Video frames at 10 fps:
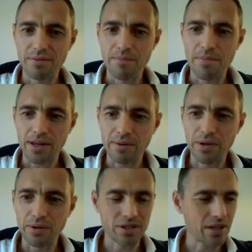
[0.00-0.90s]
my
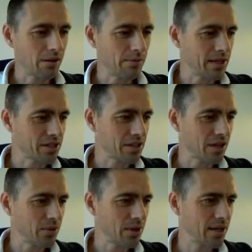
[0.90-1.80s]
computer's a little bit
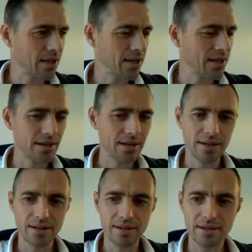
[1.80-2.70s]
slow,
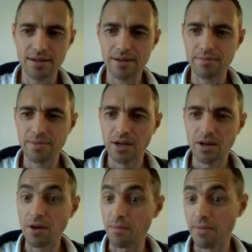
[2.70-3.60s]
um,
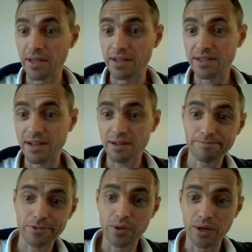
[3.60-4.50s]
or it might be the internet,
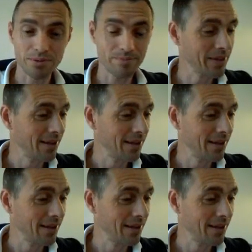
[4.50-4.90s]
who knows.